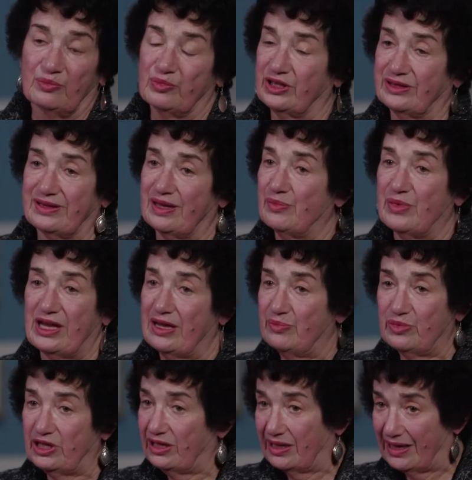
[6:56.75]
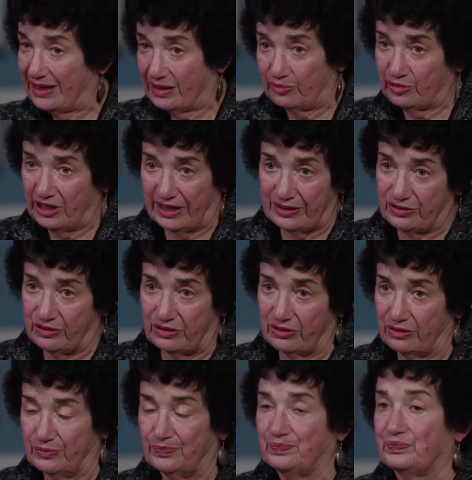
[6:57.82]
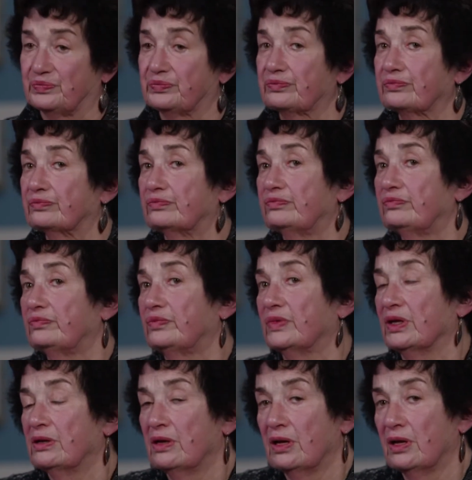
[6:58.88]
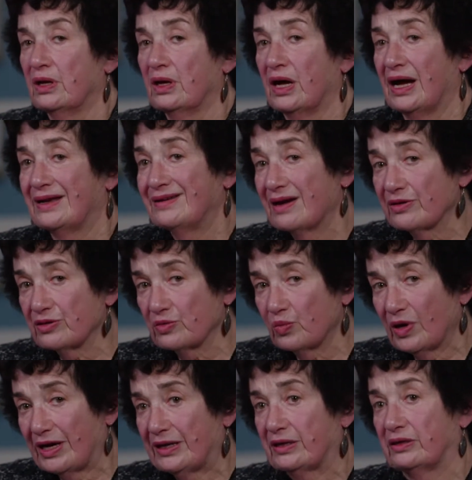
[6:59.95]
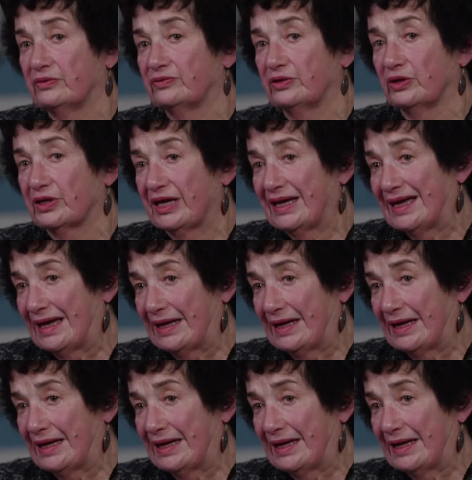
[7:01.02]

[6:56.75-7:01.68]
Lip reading: but they may be at a plateau. Another way of looking